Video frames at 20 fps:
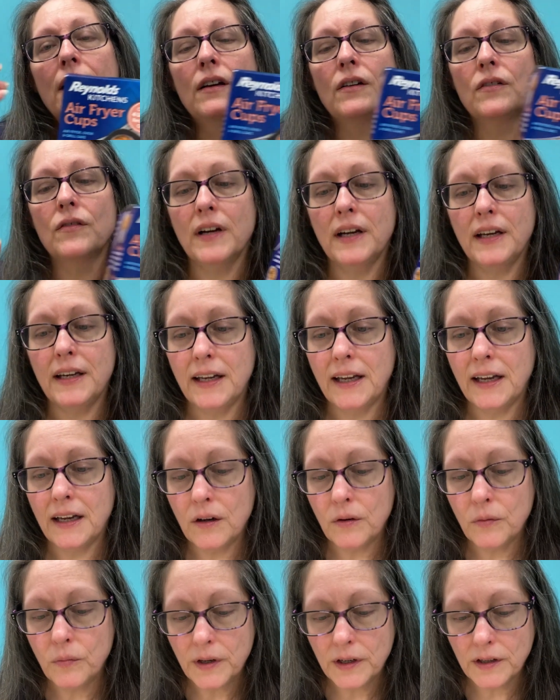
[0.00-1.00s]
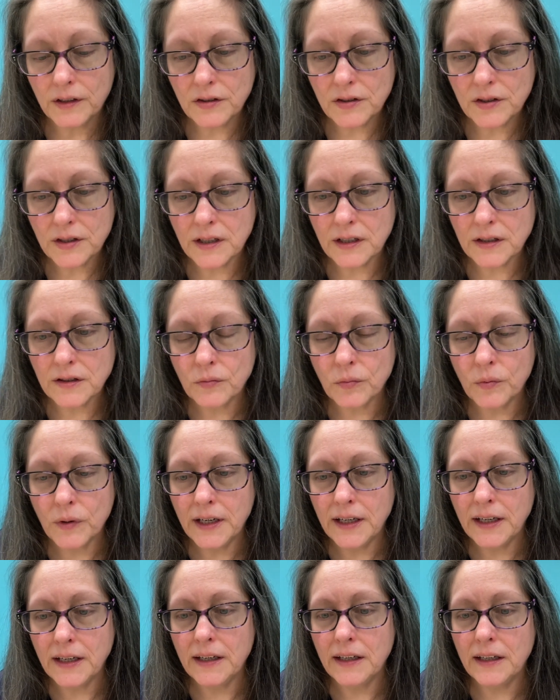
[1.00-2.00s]
Right now, we are just
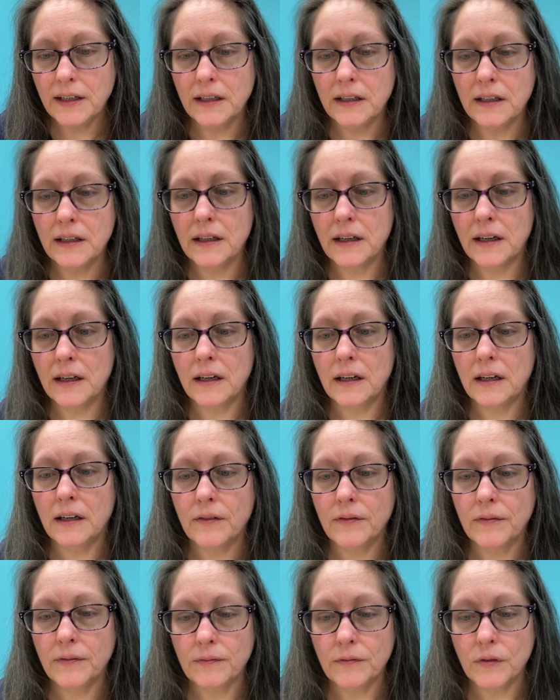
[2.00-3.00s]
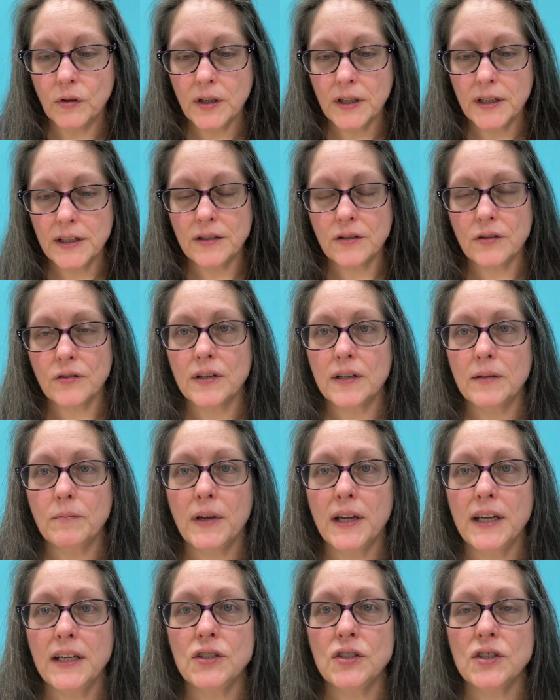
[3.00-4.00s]
waiting for his
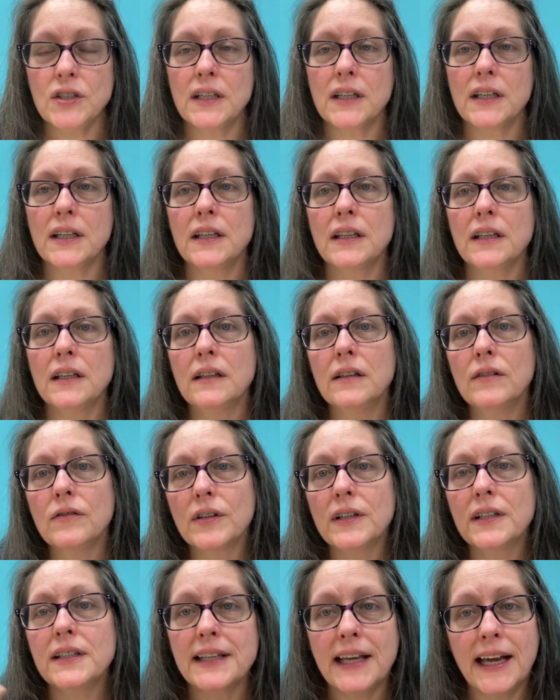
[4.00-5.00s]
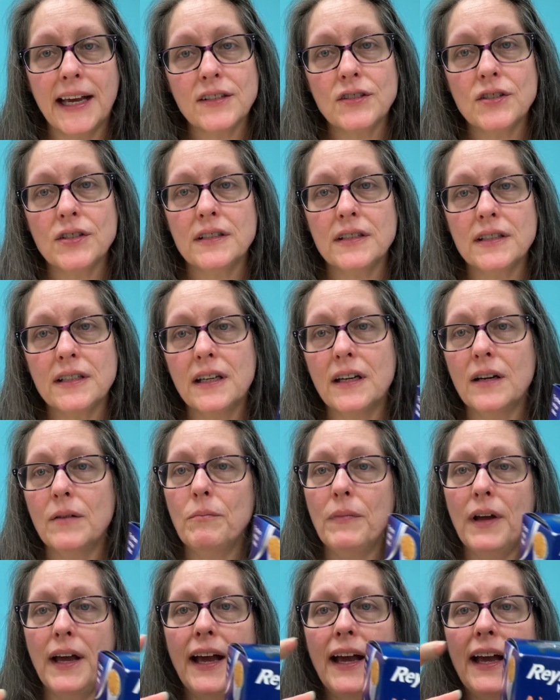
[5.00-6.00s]
cremation, for his ashes to come
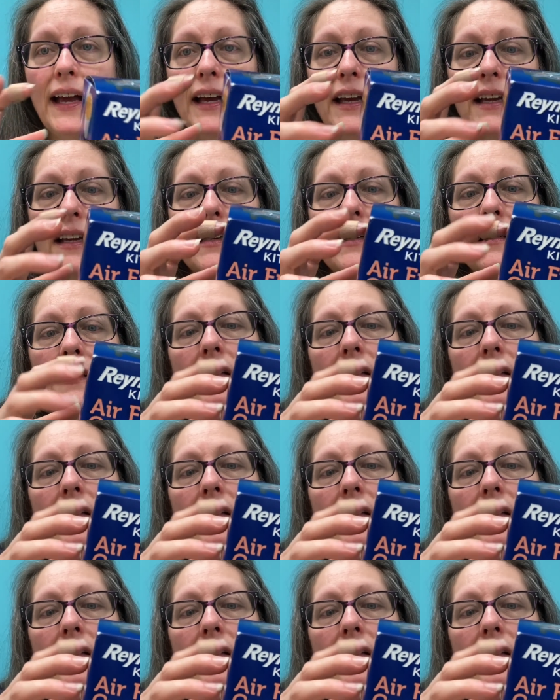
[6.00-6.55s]
back.